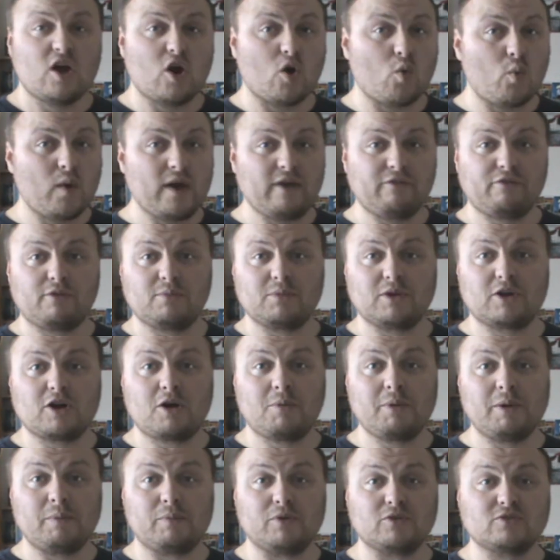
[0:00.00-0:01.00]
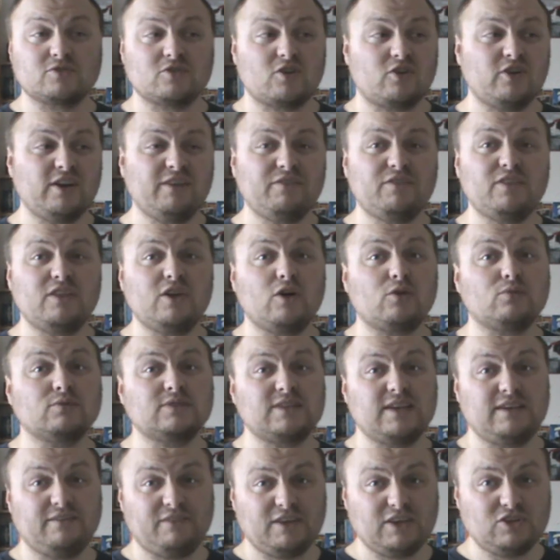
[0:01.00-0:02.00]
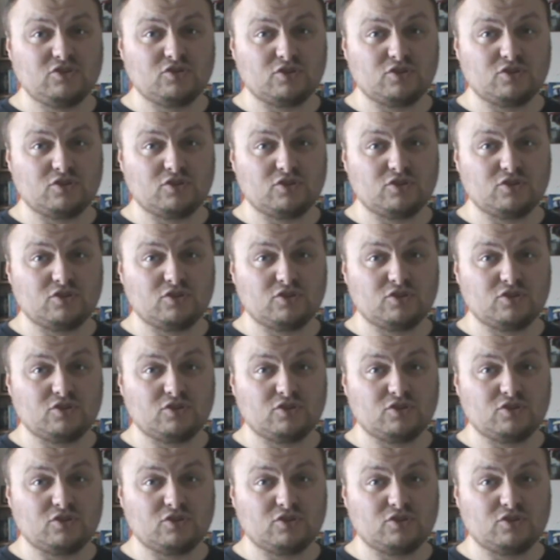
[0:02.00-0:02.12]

away from the comic books, or even the old TV